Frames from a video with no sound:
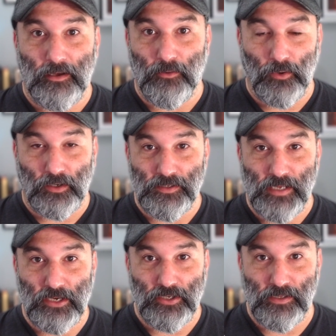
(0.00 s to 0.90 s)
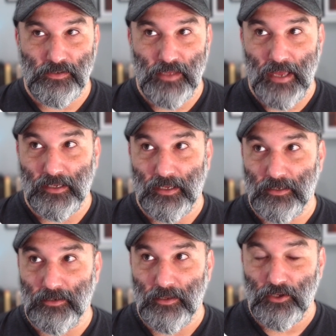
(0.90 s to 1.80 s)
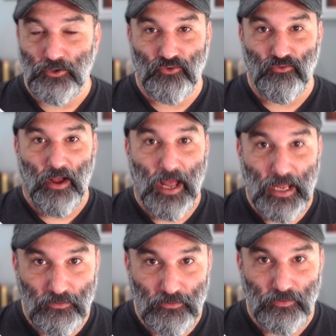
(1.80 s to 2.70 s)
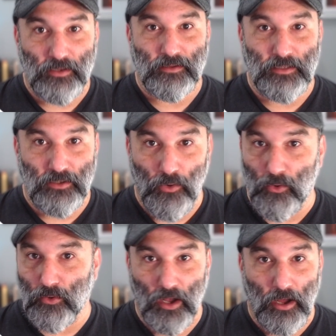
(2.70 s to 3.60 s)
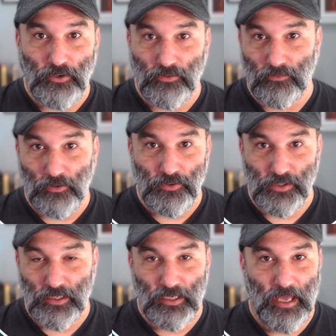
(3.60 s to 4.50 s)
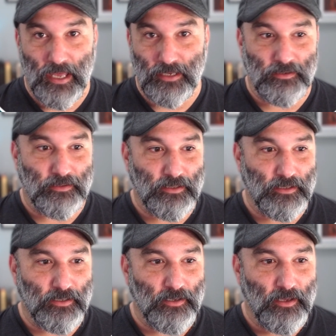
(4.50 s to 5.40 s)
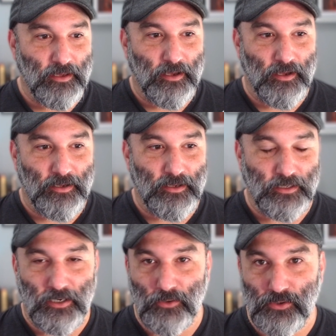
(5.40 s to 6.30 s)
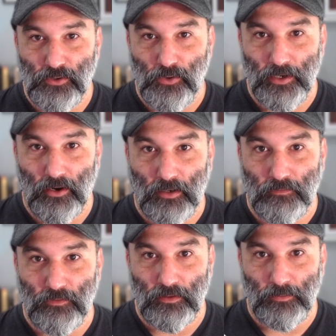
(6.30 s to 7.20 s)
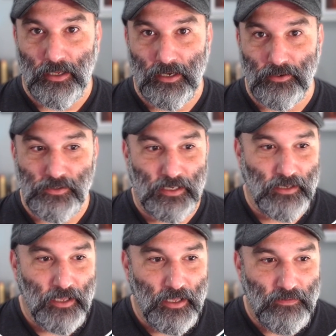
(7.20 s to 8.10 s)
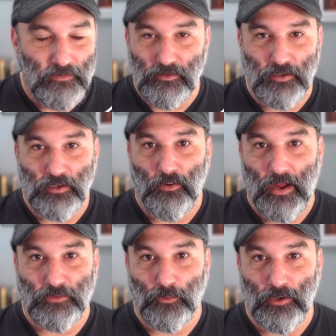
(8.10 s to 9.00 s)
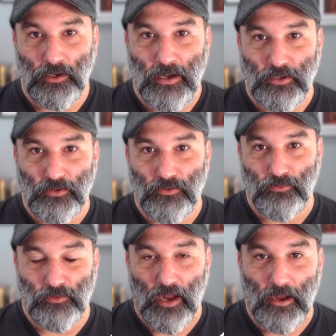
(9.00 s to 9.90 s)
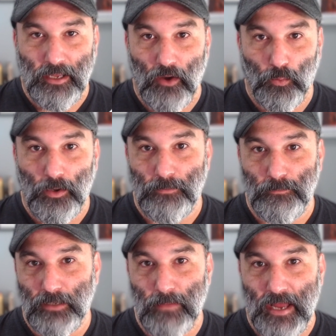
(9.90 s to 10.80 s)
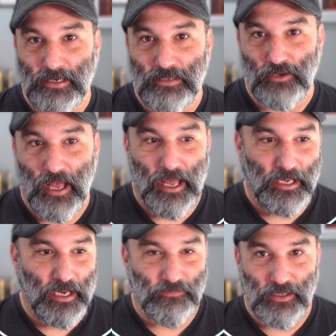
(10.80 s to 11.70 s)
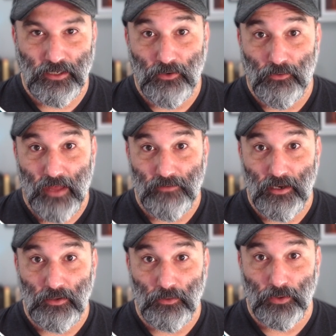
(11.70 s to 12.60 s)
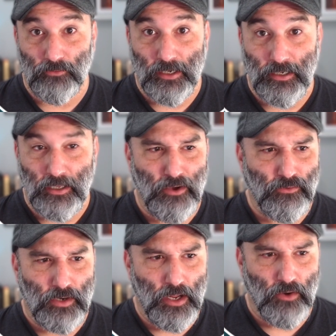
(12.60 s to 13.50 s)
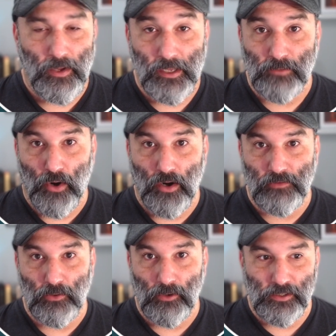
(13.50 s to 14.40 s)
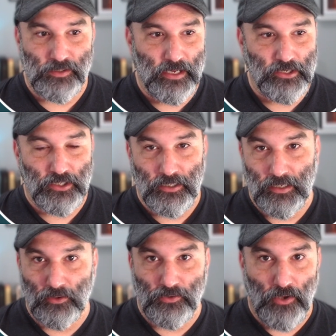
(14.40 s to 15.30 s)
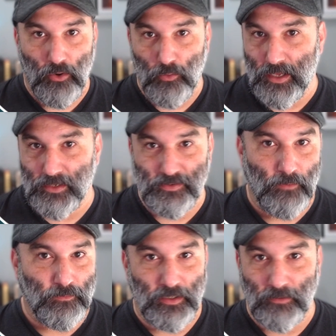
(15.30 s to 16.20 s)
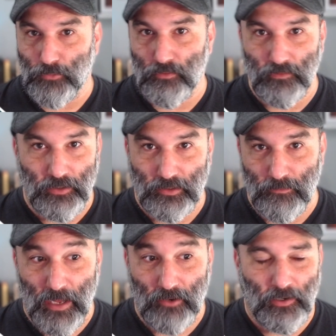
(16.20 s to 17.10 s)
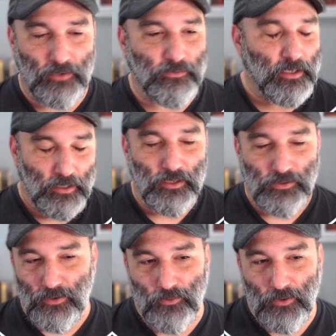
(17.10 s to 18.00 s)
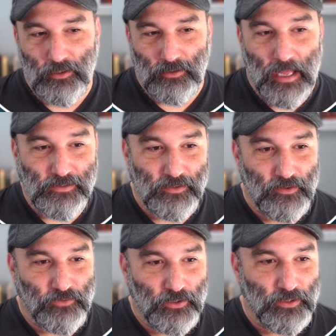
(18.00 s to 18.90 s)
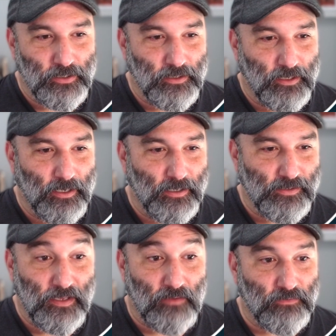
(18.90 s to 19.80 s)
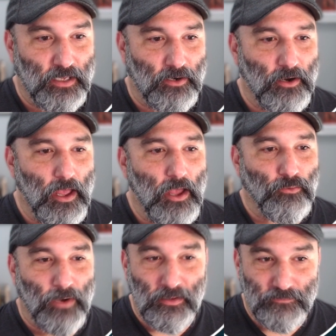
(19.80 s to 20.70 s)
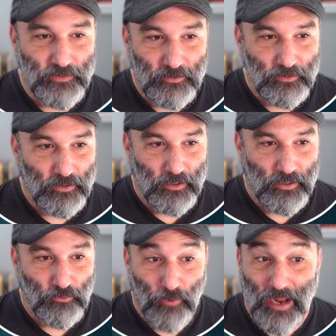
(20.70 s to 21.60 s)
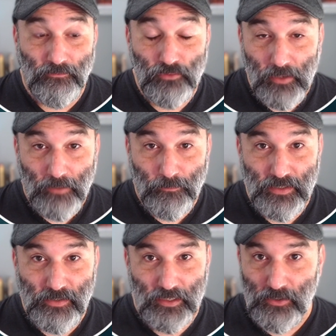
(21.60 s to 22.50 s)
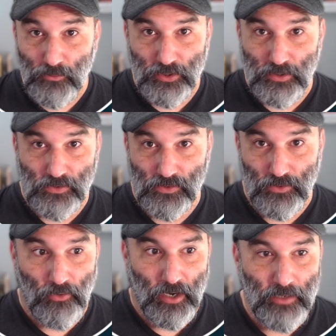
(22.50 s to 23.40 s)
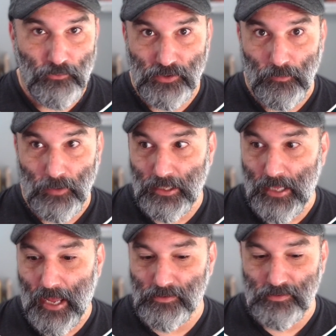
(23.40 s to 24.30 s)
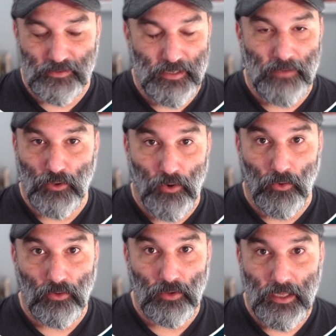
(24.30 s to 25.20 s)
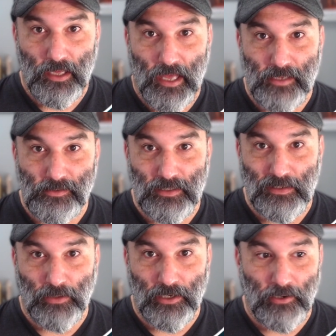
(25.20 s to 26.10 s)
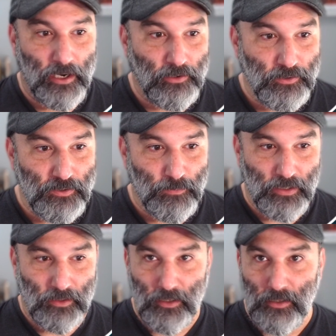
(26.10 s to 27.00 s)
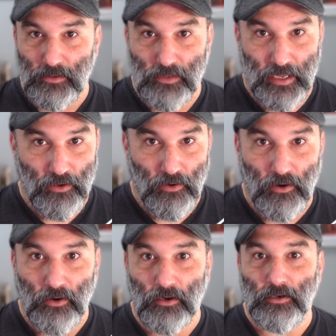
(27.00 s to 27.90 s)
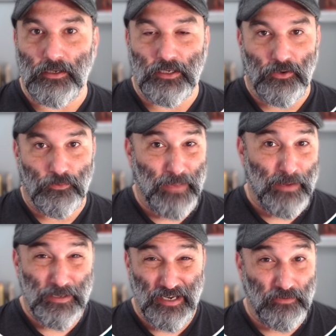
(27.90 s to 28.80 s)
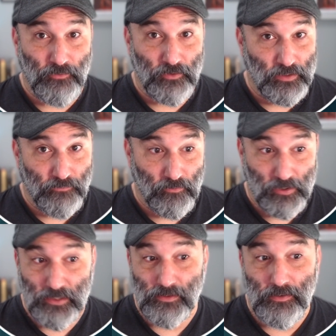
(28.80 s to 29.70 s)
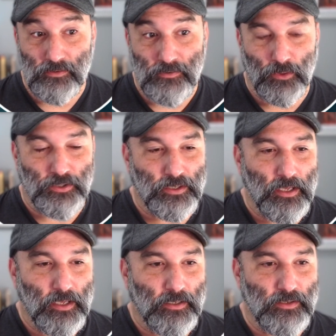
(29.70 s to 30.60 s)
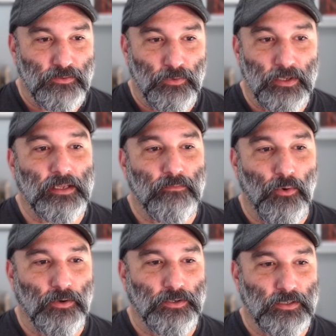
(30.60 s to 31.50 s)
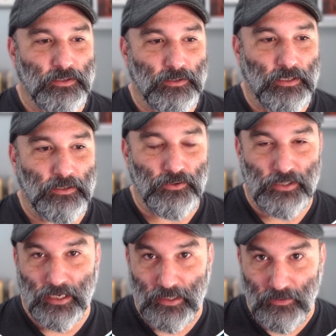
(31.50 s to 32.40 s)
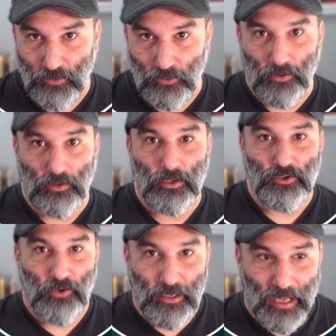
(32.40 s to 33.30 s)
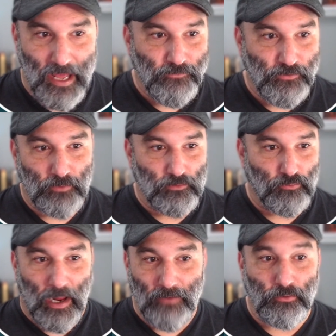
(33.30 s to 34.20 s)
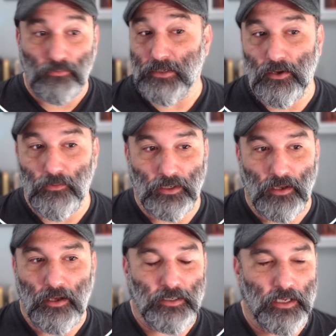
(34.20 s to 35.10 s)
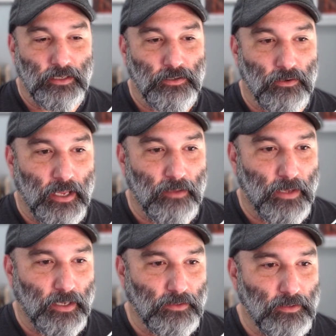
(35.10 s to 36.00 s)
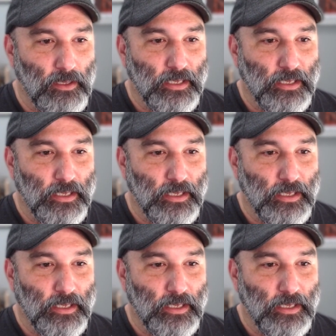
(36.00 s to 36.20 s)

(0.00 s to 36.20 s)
organizations that can drive the whole controversy and the story arc for the players, and you don't have to worry about you knock out one big bad evil guy and then you don't have another one ready to go. No, part of an organization, and there's always something moving in the background. So lots of good stuff there. Relevant rival NPCs, which is great. Somebody that has the same goal as the player characters, but they are, maybe in it for different reasons, which is really important to understand if you're trying to have sort of a rivalry going on in your campaign.